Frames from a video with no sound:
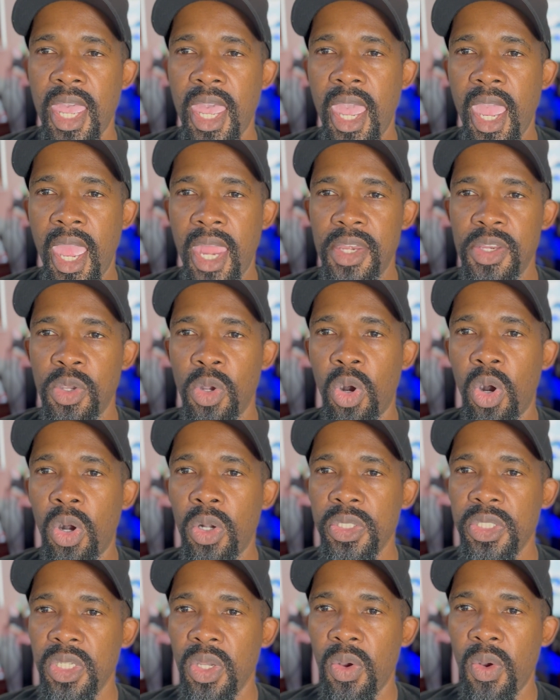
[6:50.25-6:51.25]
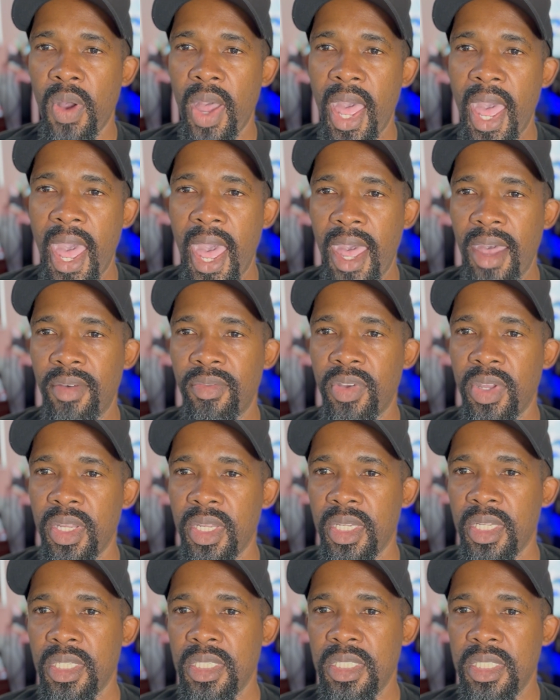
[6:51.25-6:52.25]
And you also have
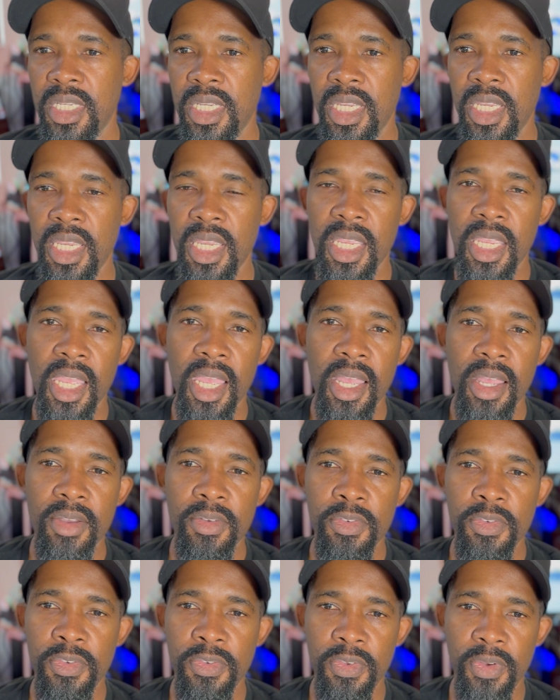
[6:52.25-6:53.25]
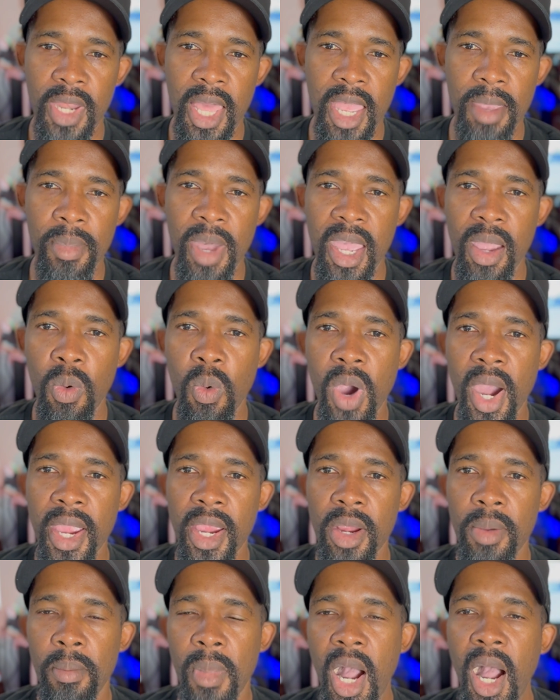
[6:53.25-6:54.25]
the
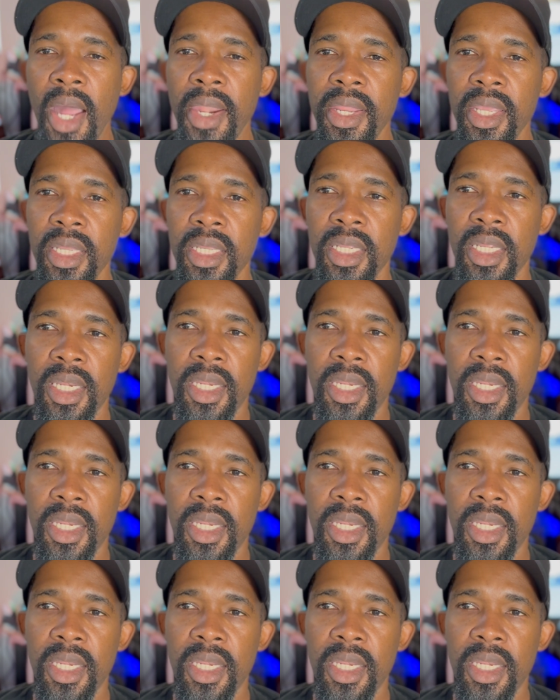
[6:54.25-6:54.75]
fly-by-wire mod.